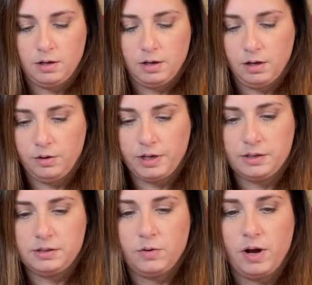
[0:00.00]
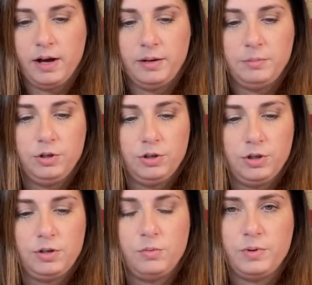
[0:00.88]
Okay, so I'm
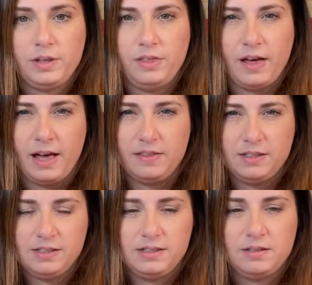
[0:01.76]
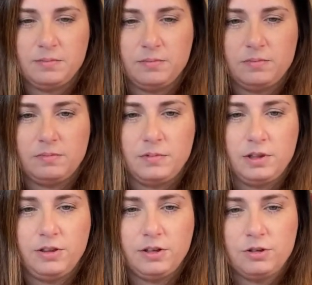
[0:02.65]
good with that. This is
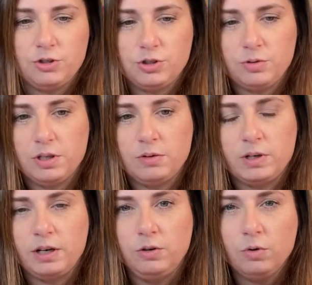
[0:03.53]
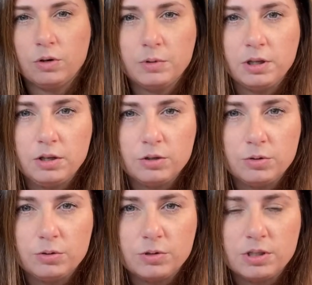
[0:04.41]
thicker jute than what I normally
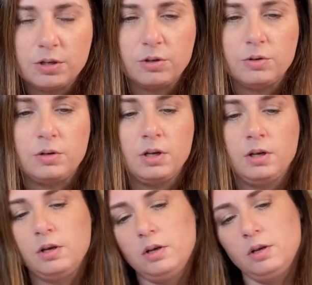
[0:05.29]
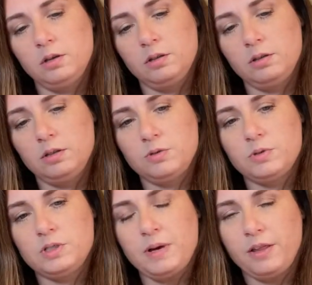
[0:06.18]
use, so this
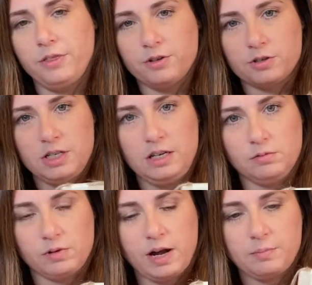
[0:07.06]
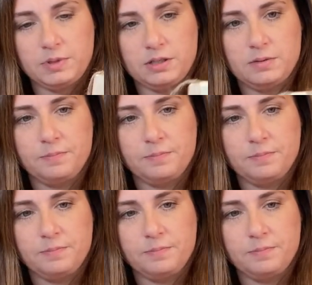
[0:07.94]
was about 13 wraps.